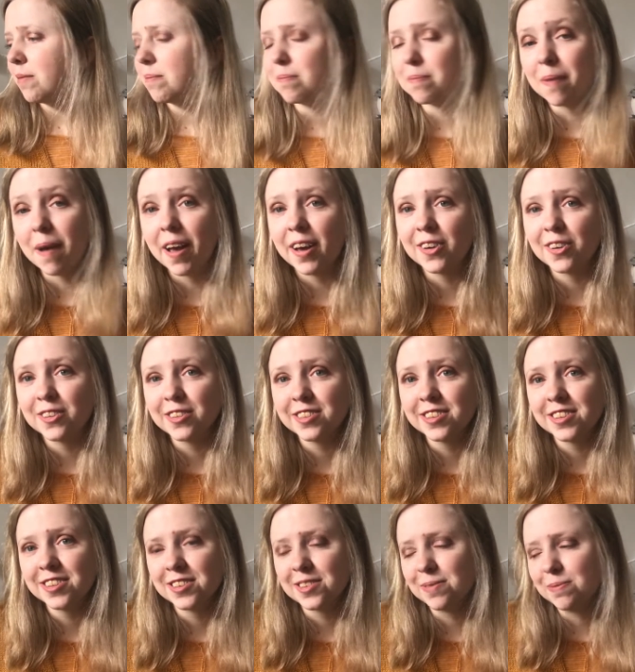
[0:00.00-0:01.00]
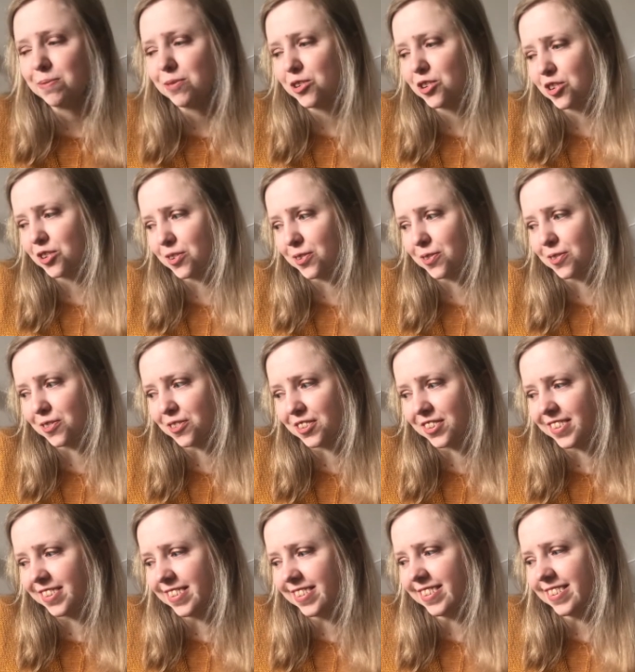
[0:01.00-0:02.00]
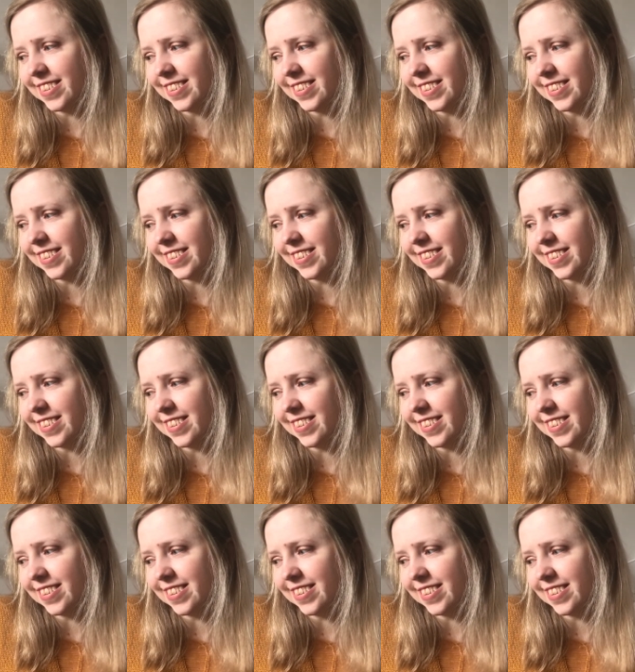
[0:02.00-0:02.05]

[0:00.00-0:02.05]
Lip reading: Back onto some children's.